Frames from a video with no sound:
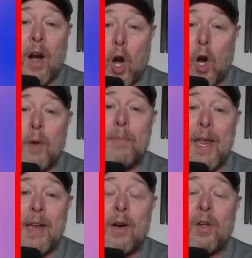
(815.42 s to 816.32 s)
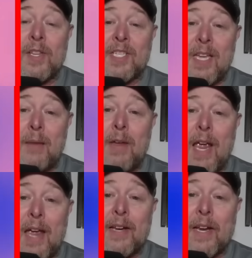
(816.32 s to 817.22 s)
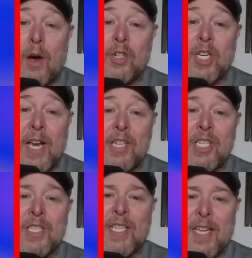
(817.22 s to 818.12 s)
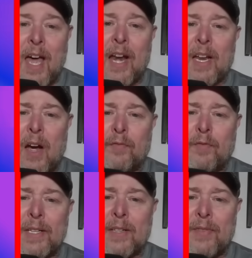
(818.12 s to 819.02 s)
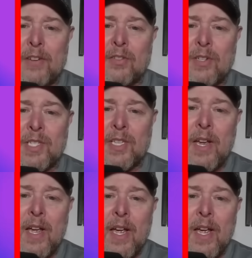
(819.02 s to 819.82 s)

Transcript: Her being on the CBA negotiations is not a conflict of interest,